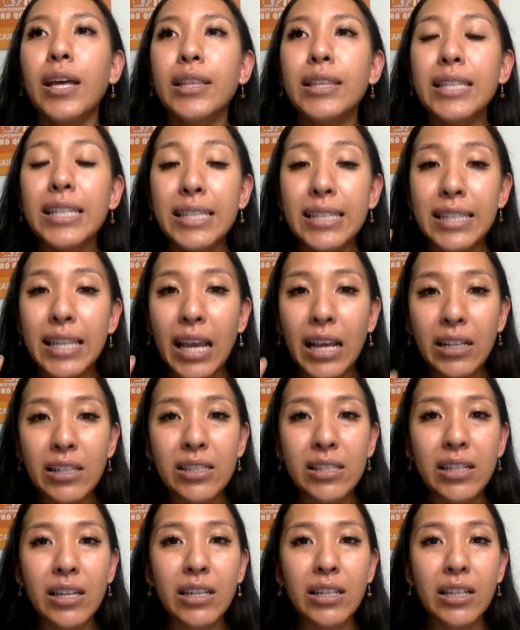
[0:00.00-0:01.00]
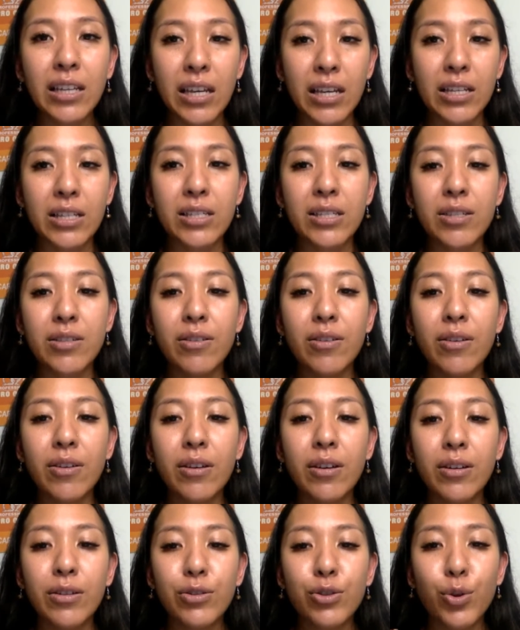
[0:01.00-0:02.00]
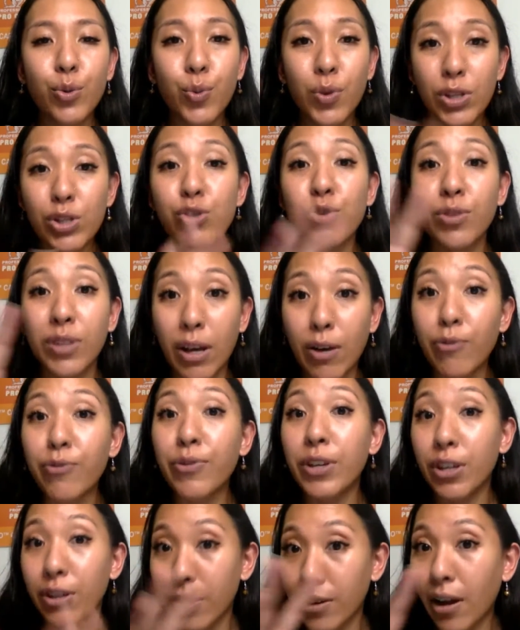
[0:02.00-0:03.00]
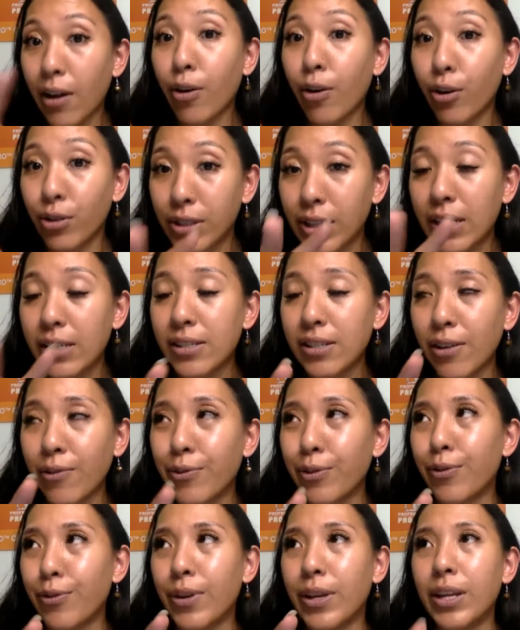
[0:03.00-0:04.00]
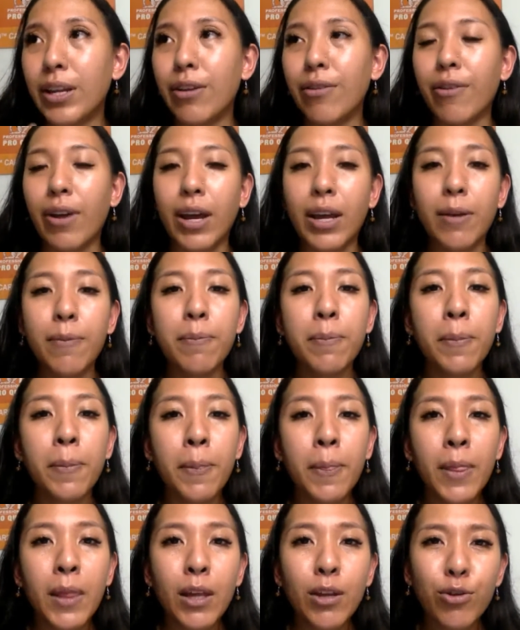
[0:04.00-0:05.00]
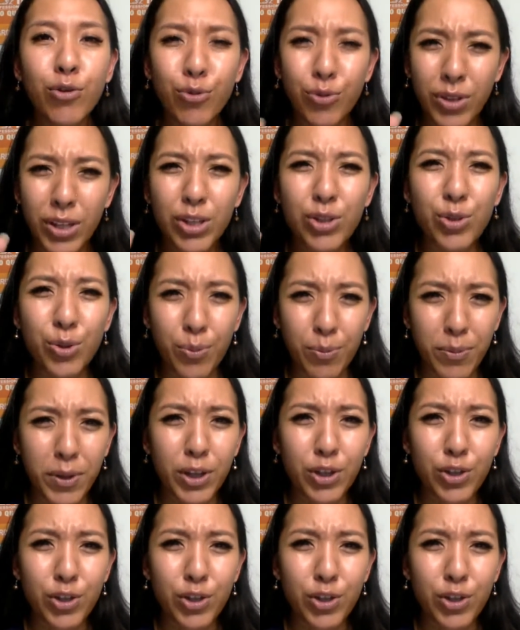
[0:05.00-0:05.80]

The next thing is, so once you now figure out all that stuff already, right, you need to make